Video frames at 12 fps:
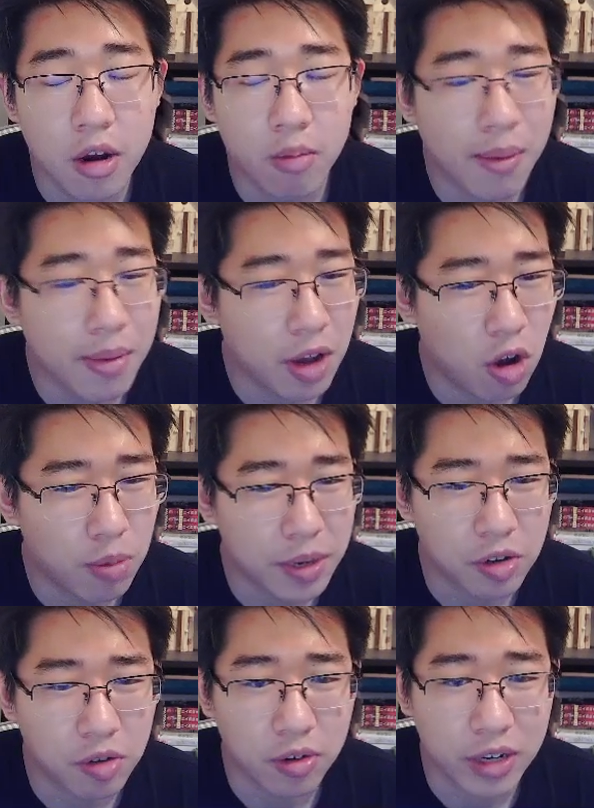probably
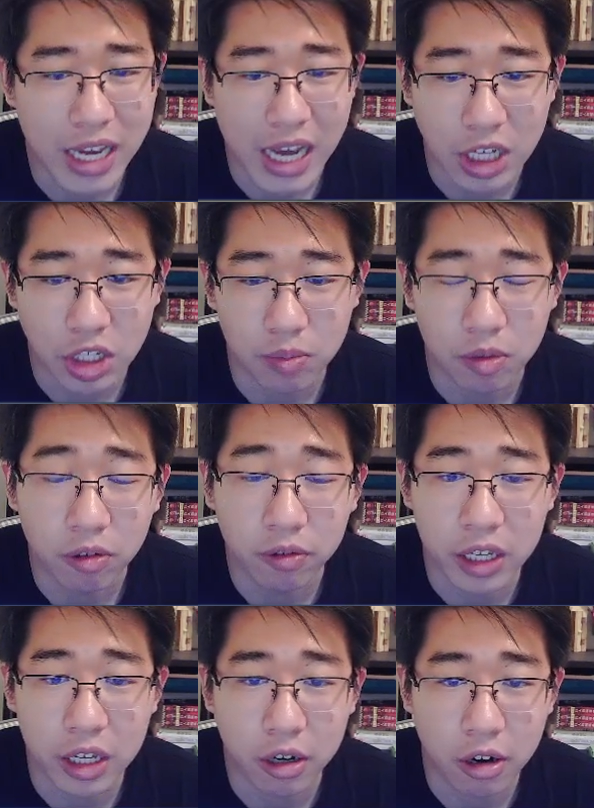hoping to catch a move
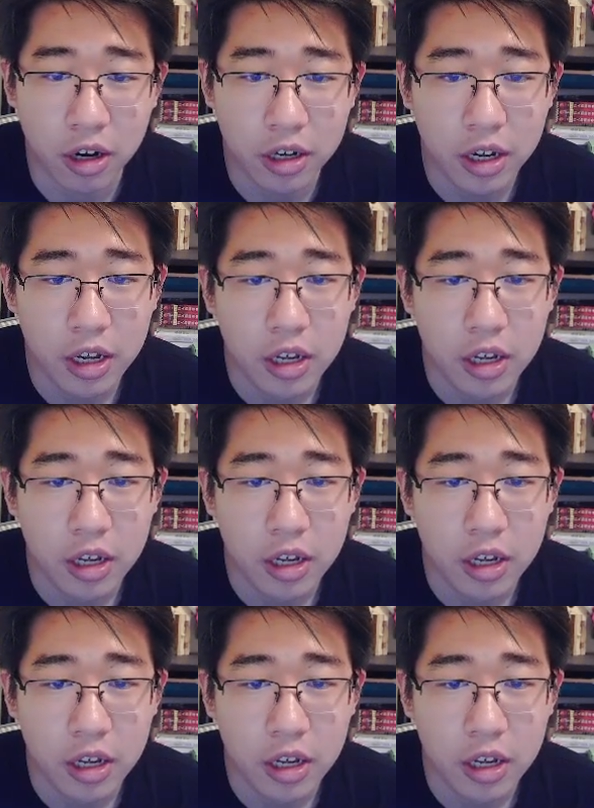later on.